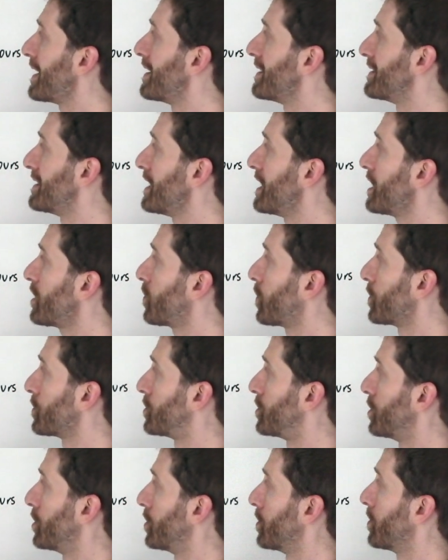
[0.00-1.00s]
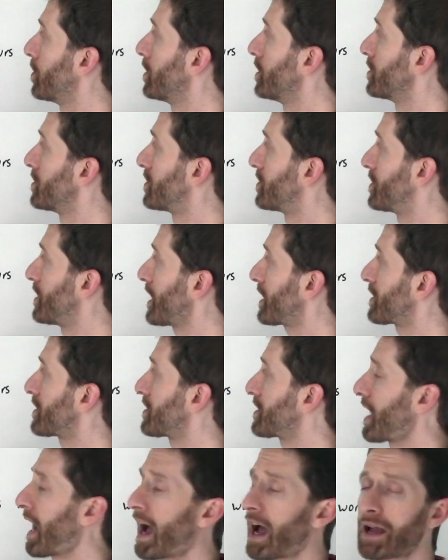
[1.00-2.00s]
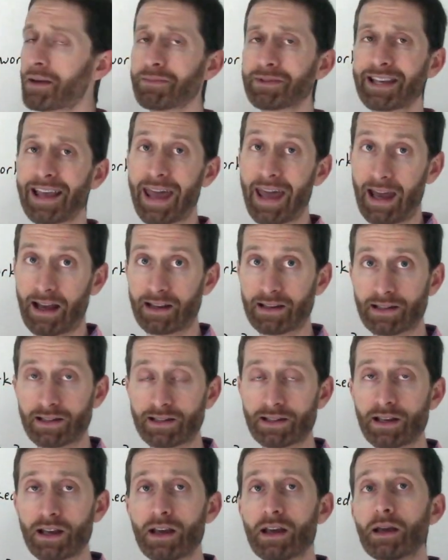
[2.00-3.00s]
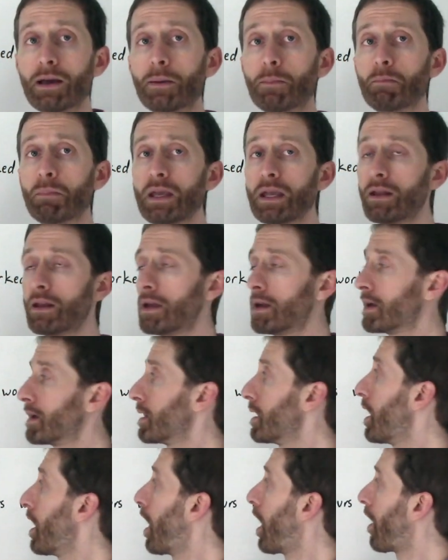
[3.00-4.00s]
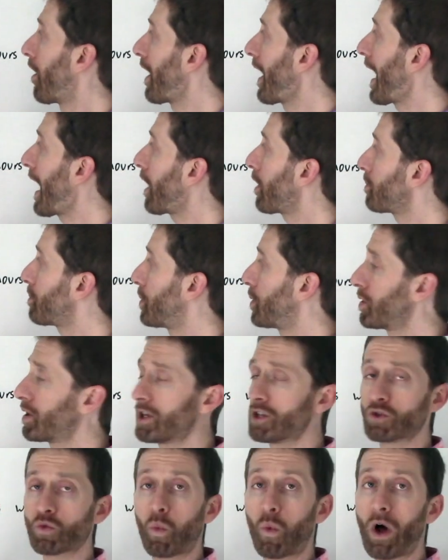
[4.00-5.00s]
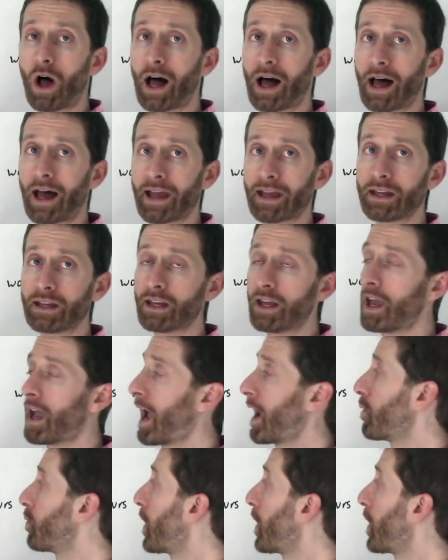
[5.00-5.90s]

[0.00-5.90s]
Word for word: is equal to 6 times x, meaning our output is y, and